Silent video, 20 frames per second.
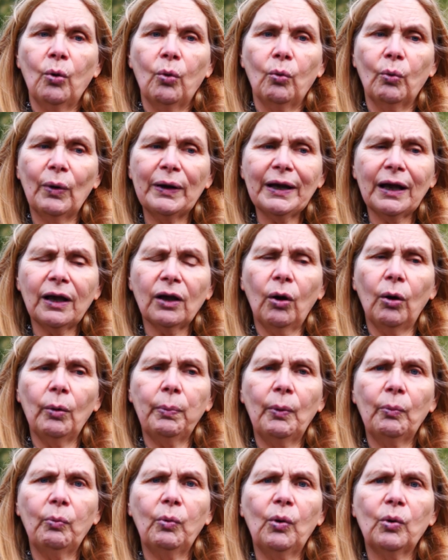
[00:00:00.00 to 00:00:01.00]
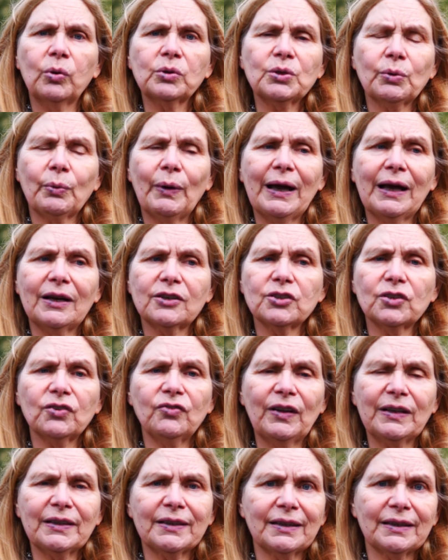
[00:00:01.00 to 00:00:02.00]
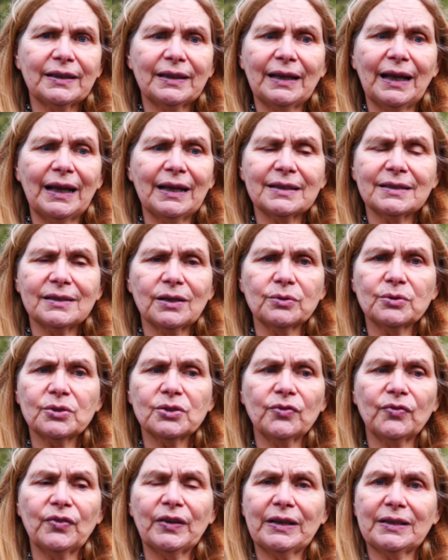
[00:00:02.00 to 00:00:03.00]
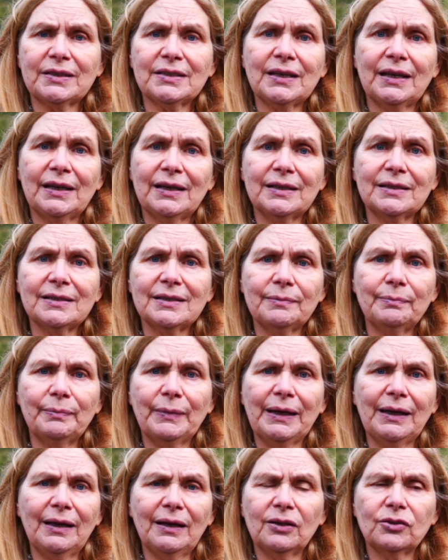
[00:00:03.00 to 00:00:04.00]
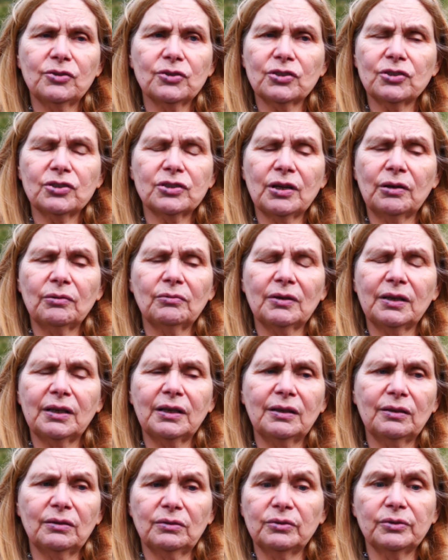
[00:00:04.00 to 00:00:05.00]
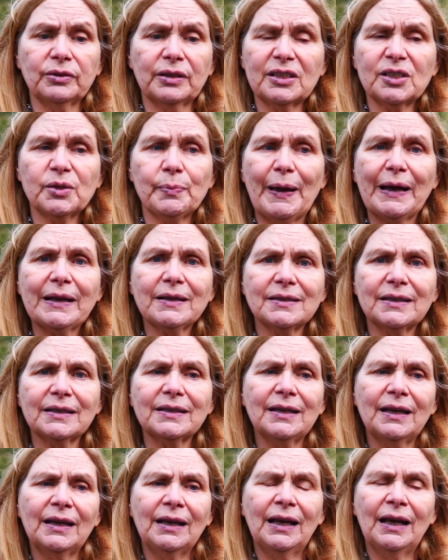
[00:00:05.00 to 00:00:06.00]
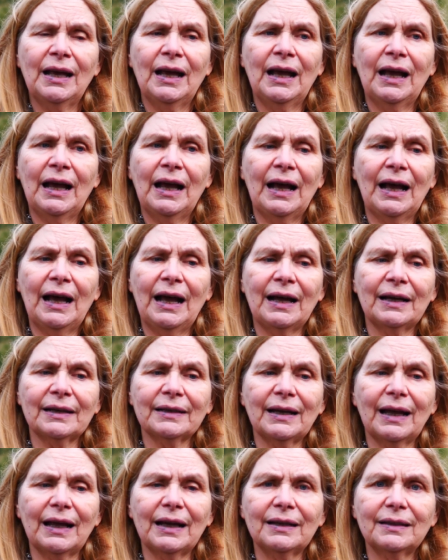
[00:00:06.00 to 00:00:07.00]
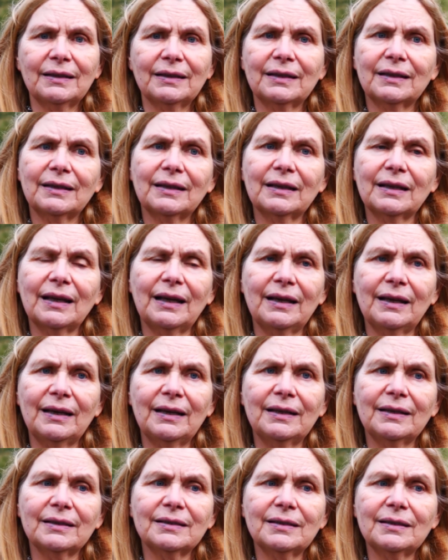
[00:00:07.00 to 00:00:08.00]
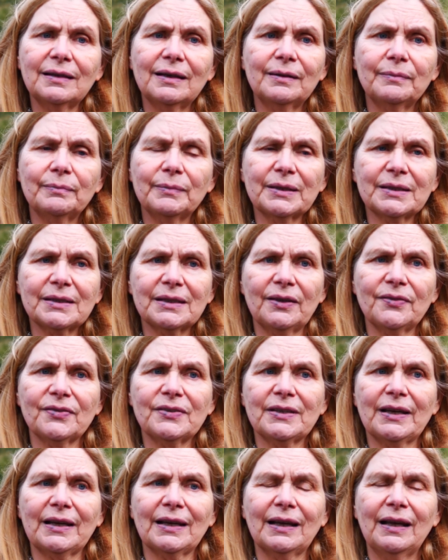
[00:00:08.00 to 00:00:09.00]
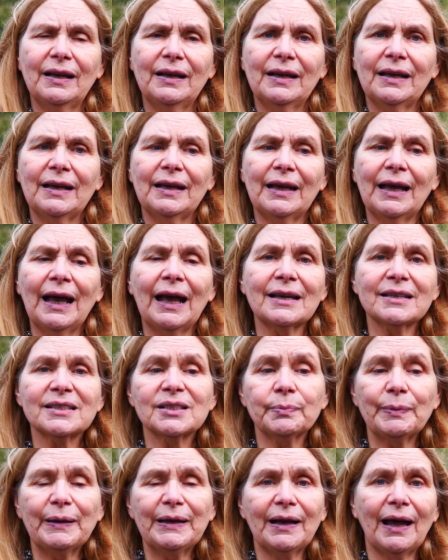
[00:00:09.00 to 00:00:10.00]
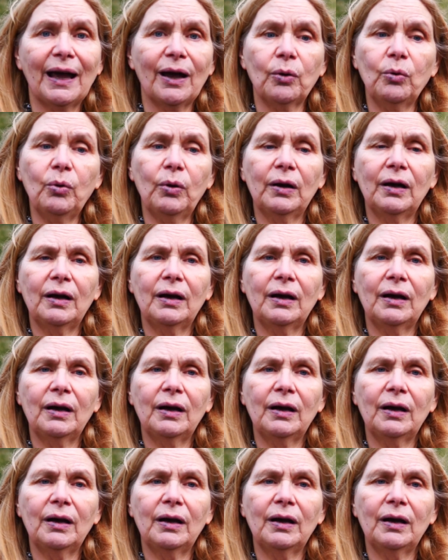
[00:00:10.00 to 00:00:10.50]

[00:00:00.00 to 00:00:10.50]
When I got up and walked away, I just felt as though something had turned in me, just totally unexpected. And I heard myself saying, it has to be now.